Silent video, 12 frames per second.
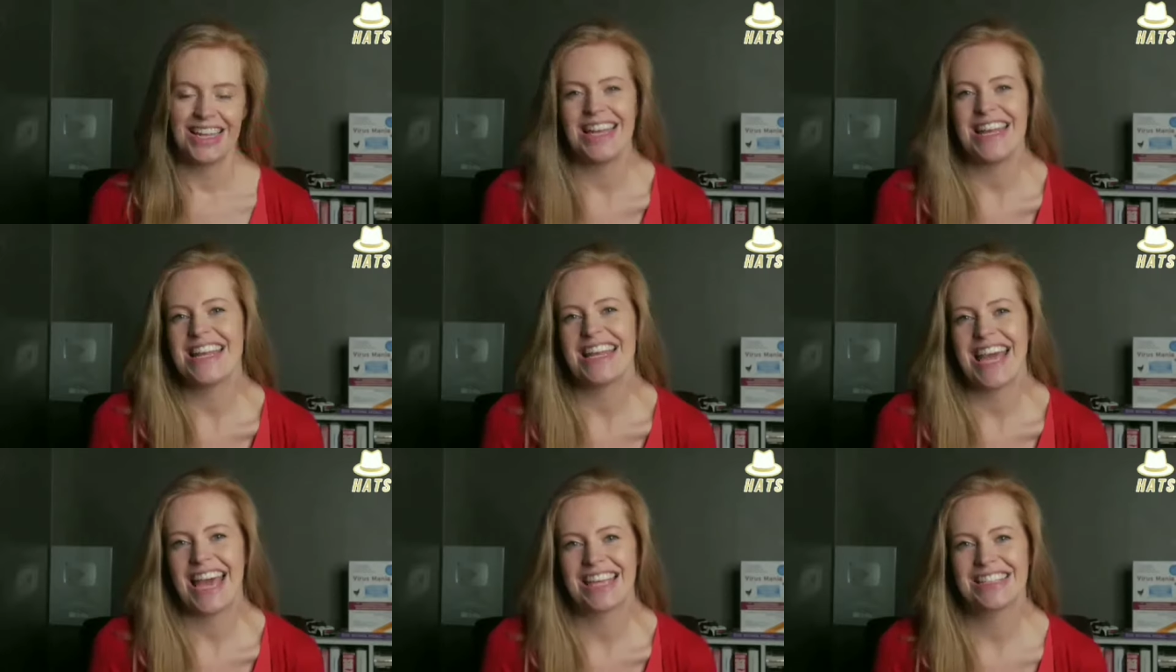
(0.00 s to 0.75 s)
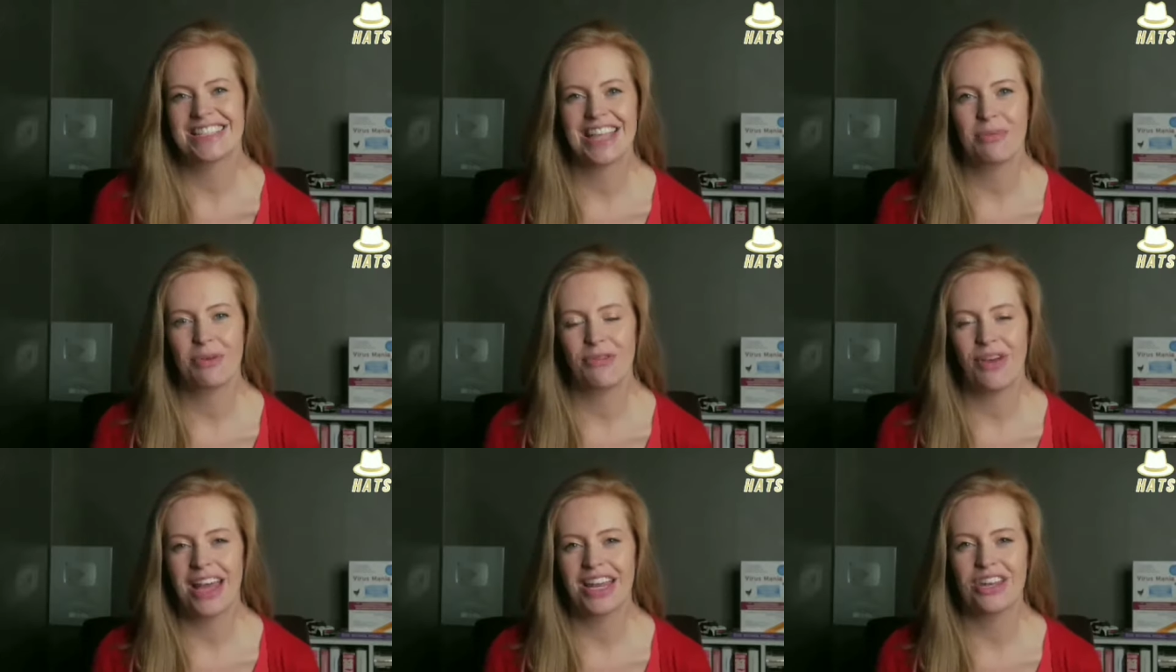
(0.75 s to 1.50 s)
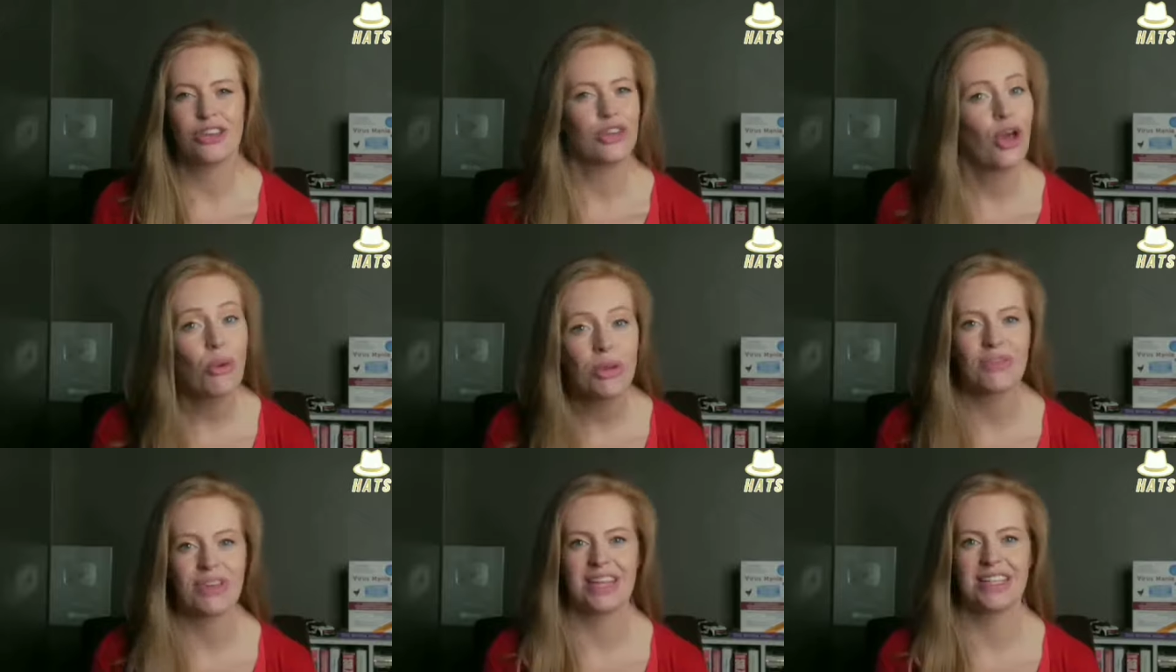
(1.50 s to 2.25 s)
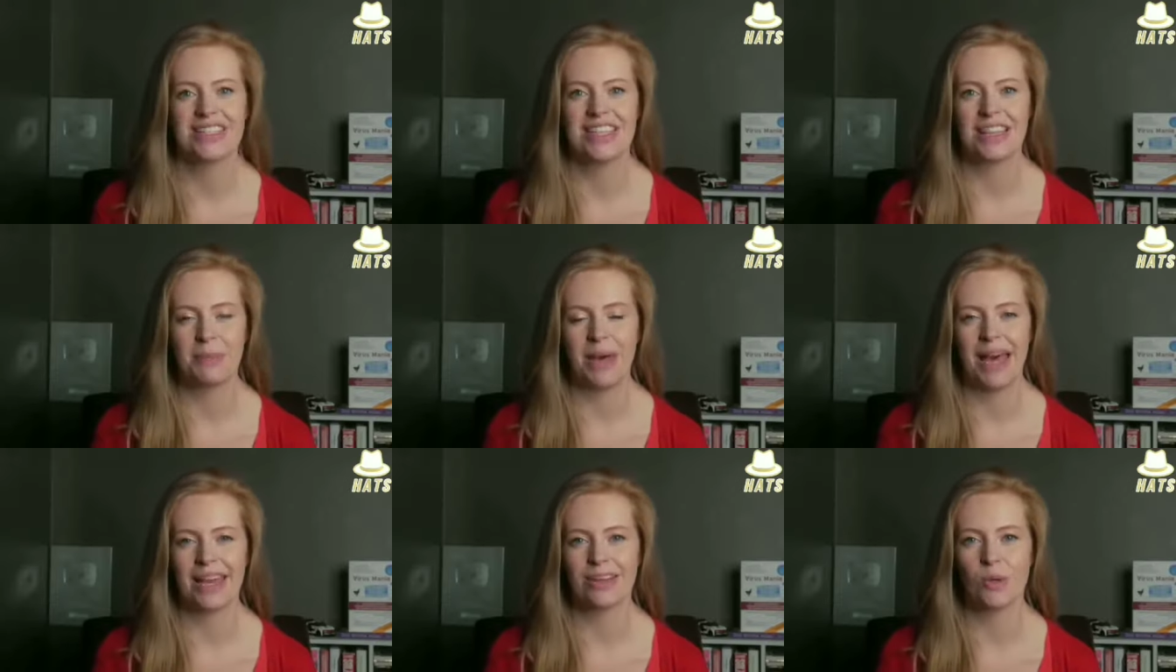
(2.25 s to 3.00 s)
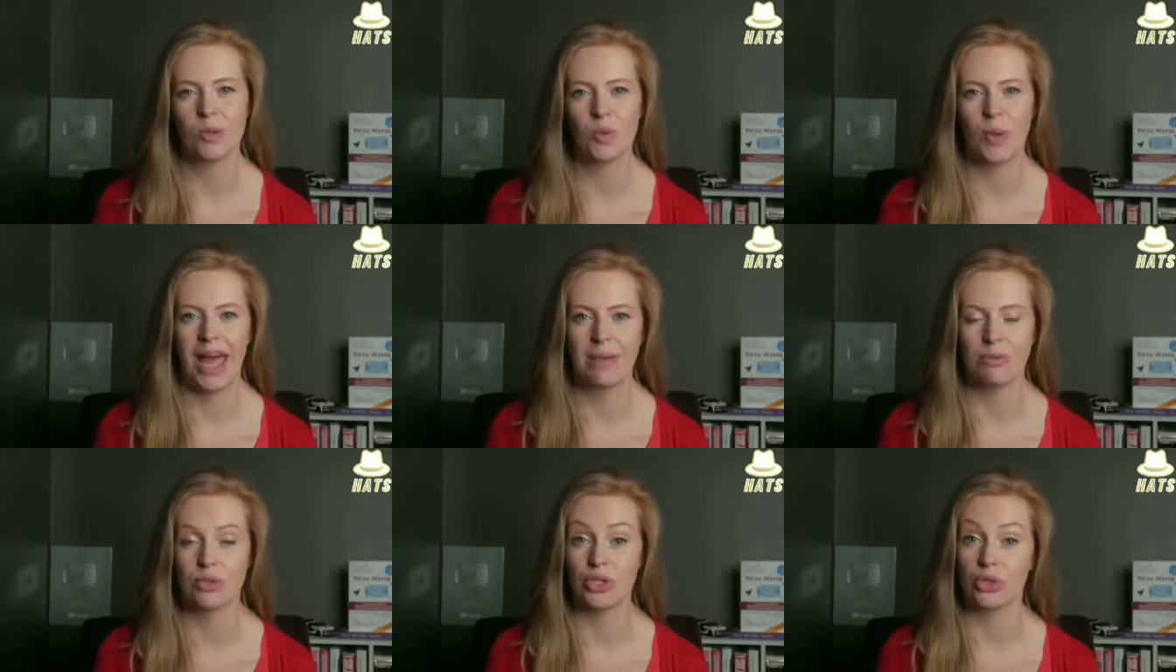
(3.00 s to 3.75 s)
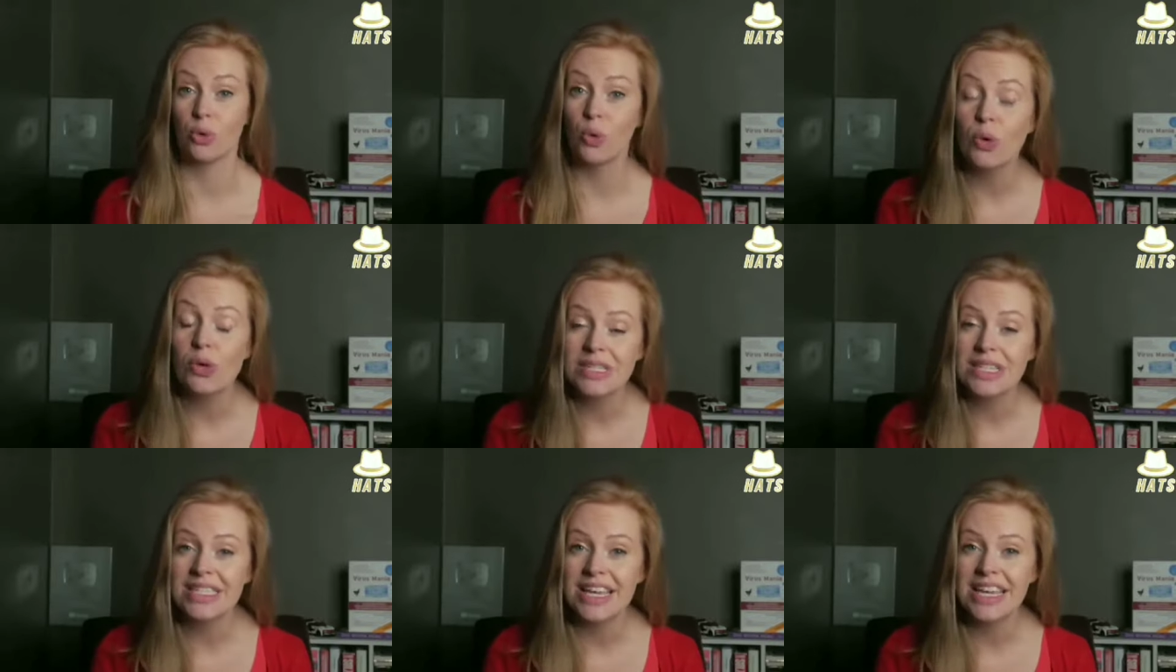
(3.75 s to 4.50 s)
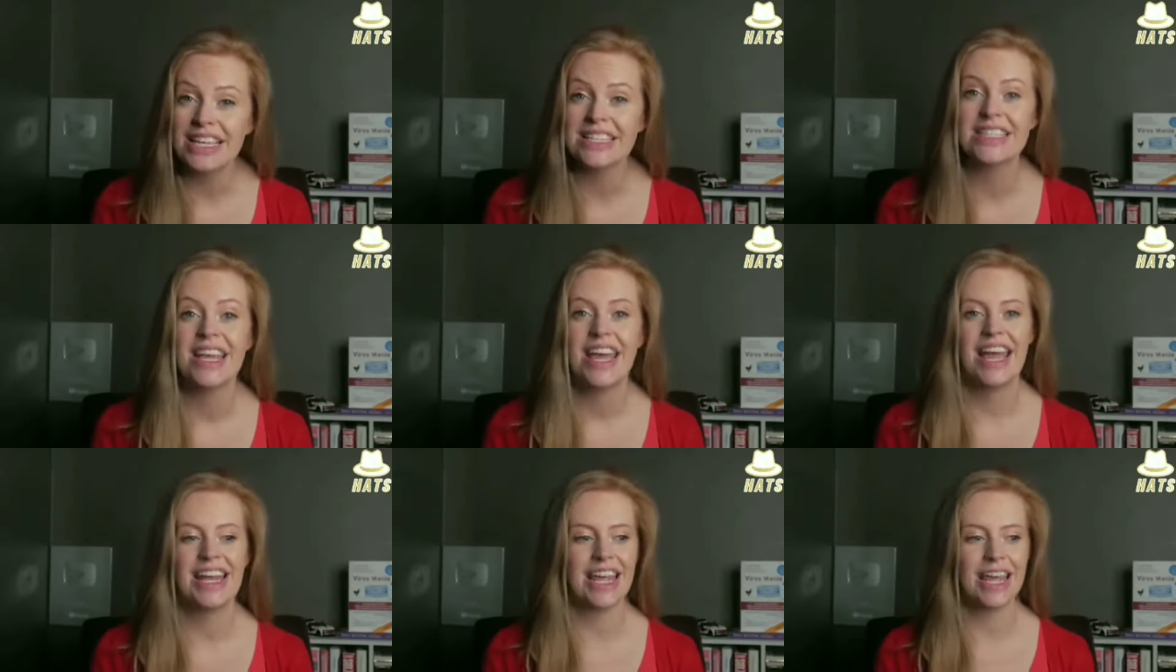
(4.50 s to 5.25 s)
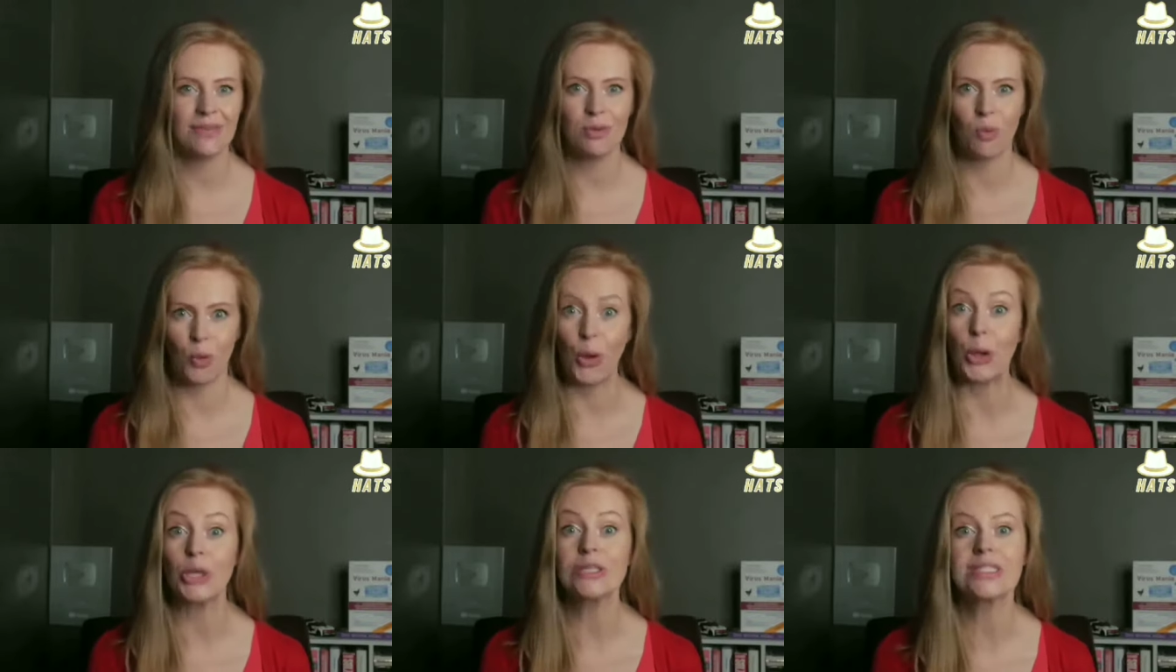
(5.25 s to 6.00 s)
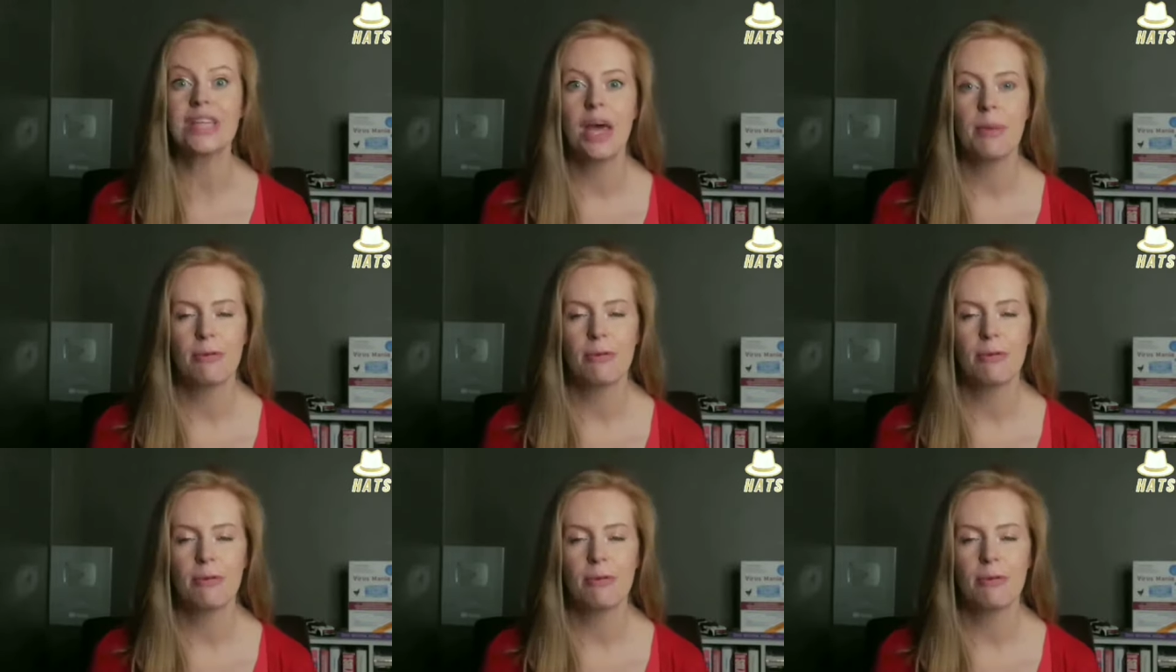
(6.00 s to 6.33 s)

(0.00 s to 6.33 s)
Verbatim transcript: In any case, they provided no evidence that the particles were able to cause disease, and even worse,